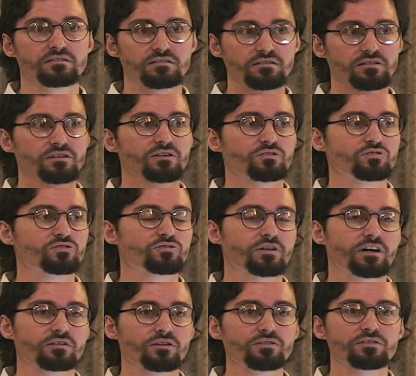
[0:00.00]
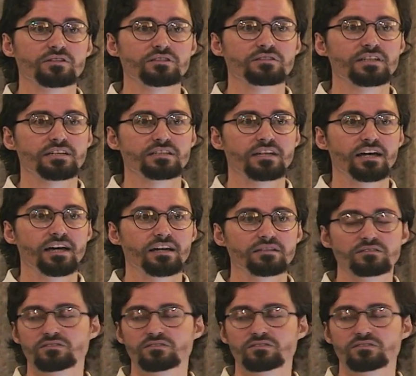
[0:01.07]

you know, struggle, things like that.